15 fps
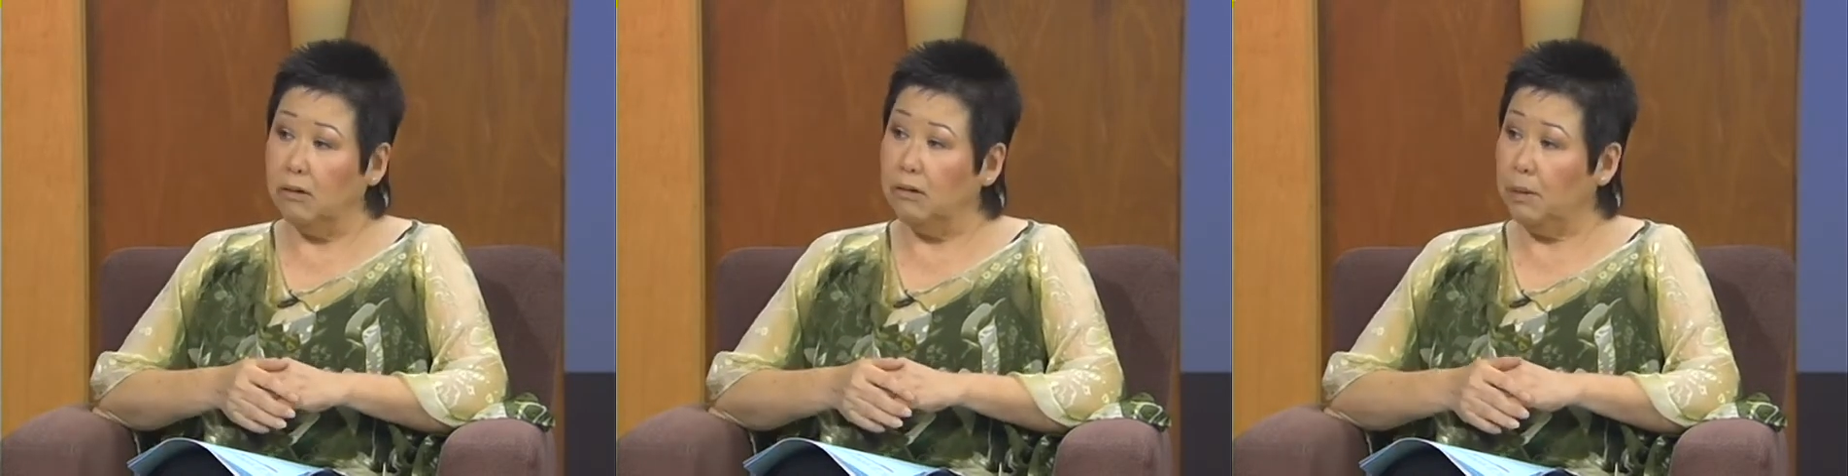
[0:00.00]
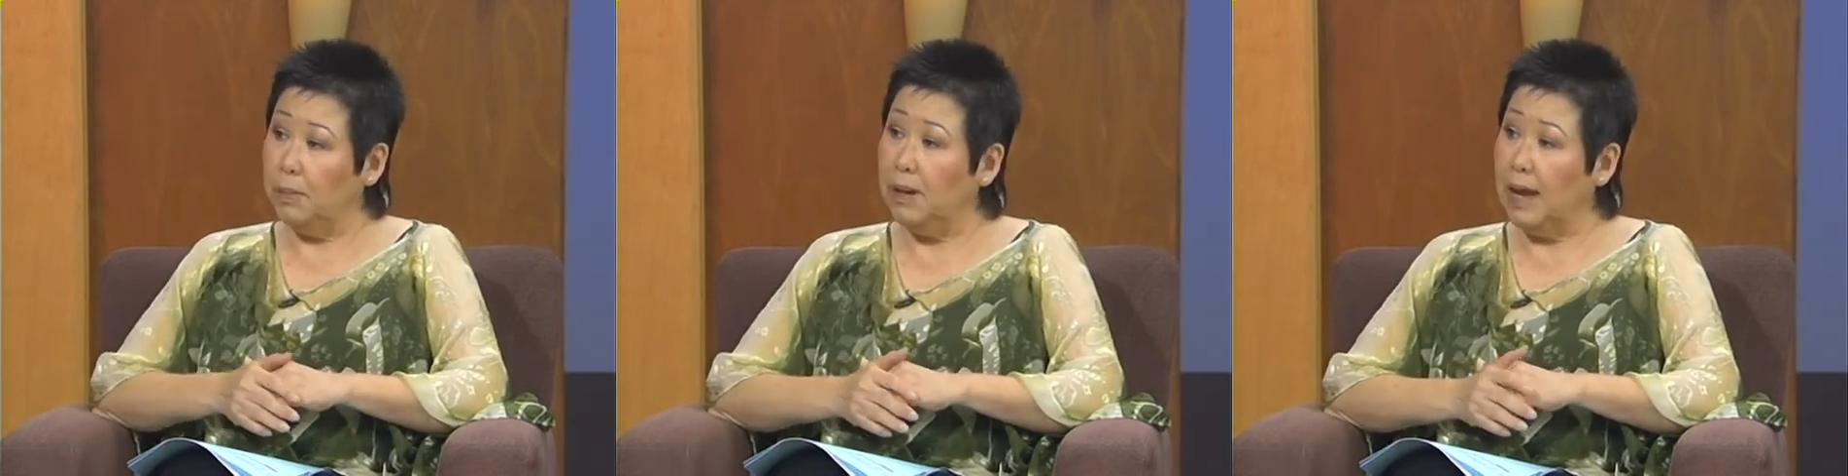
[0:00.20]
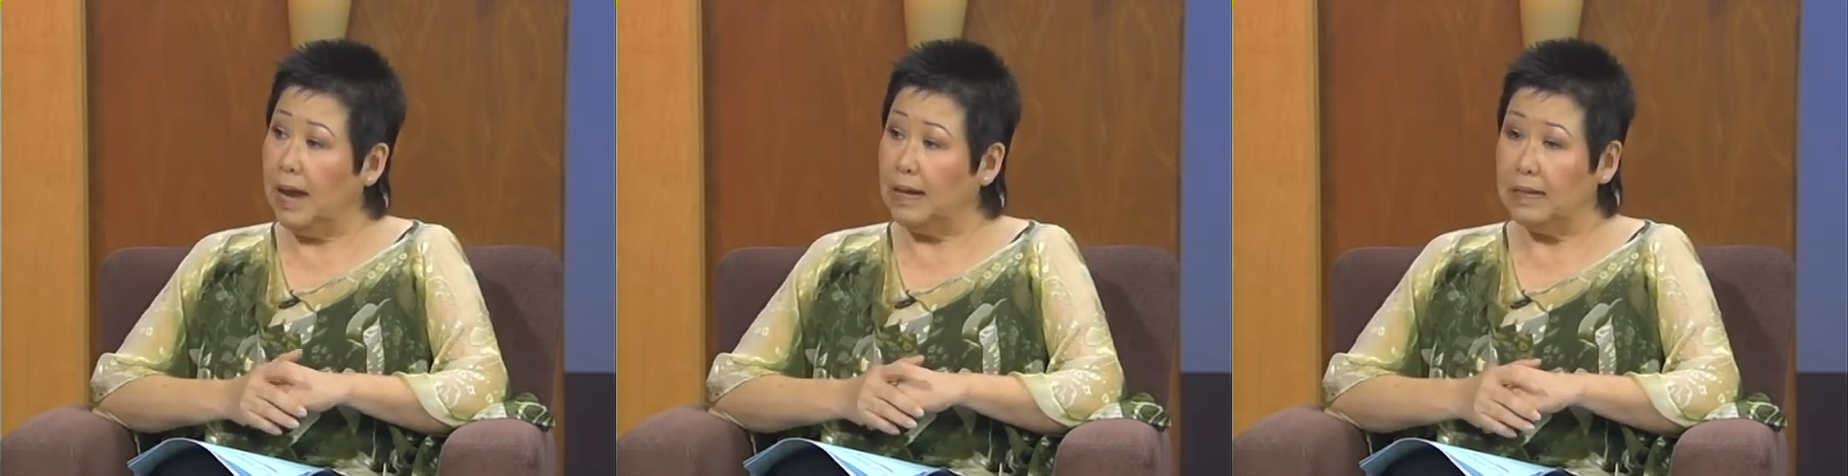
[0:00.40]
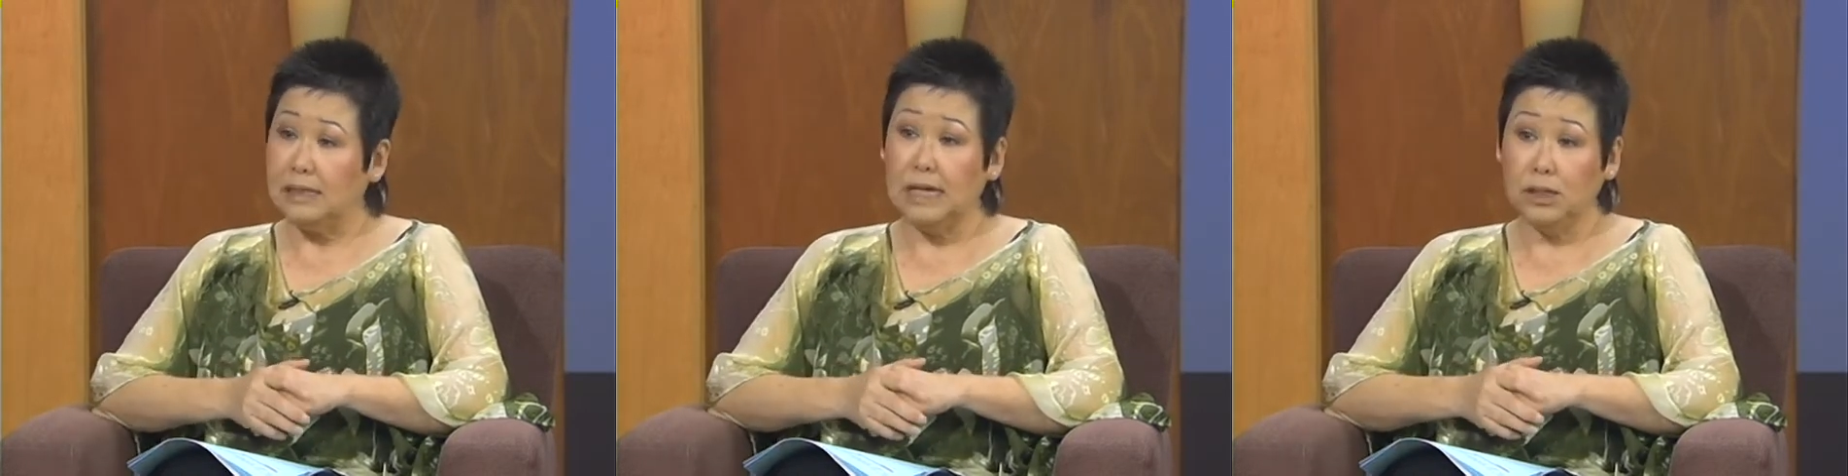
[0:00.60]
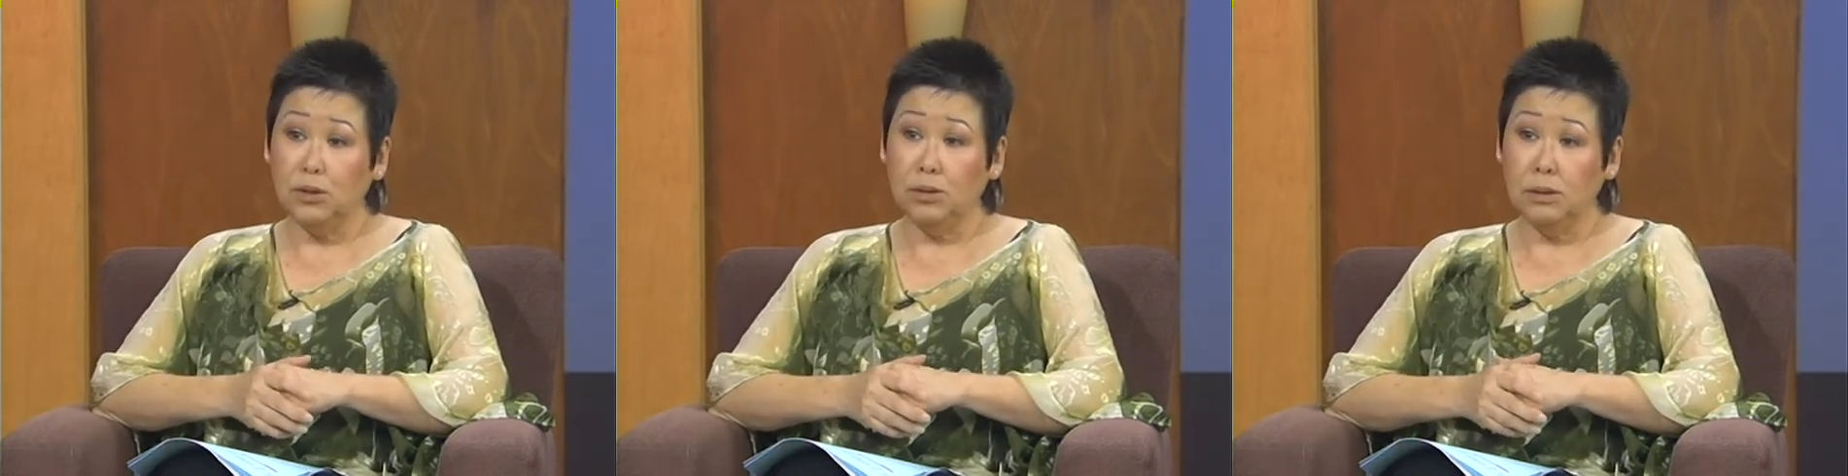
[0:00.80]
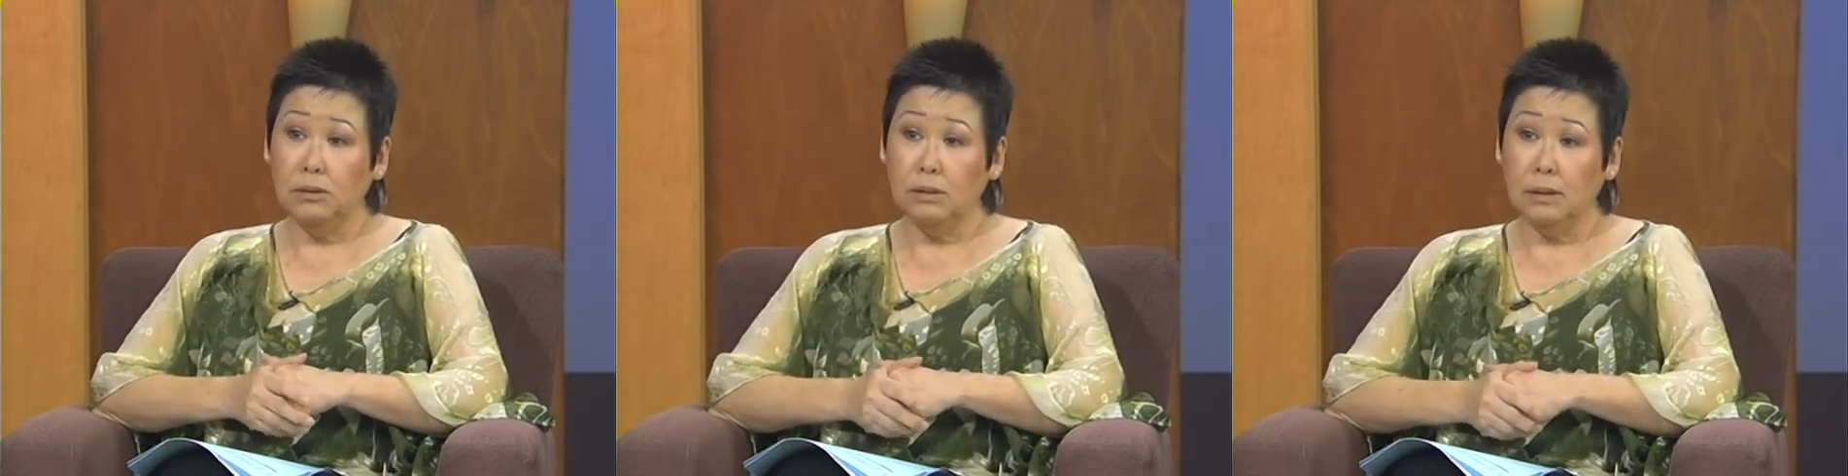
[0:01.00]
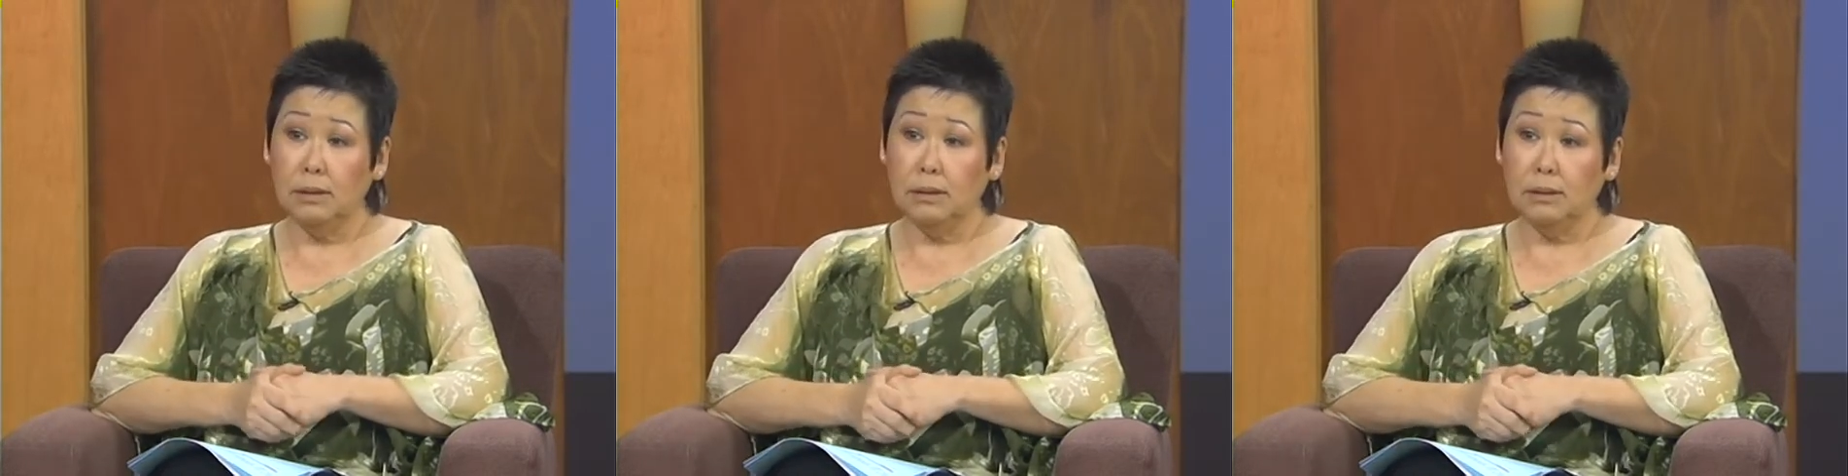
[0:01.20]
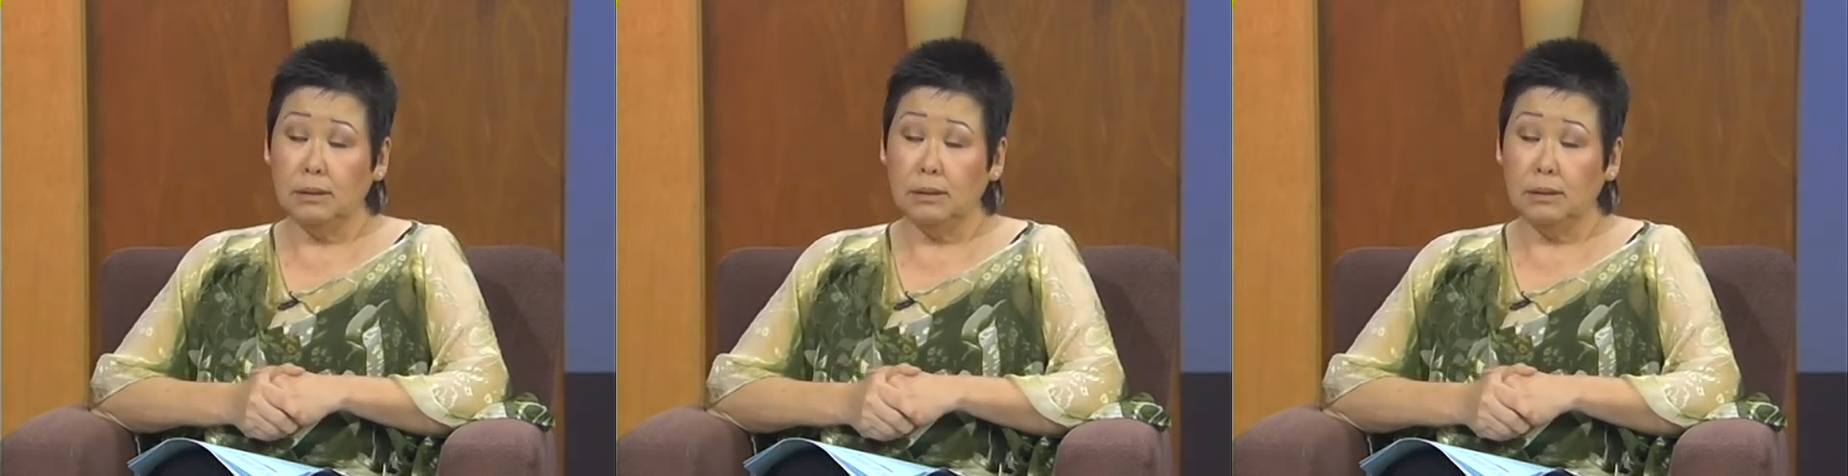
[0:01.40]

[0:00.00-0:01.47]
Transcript: are applying. Is that true?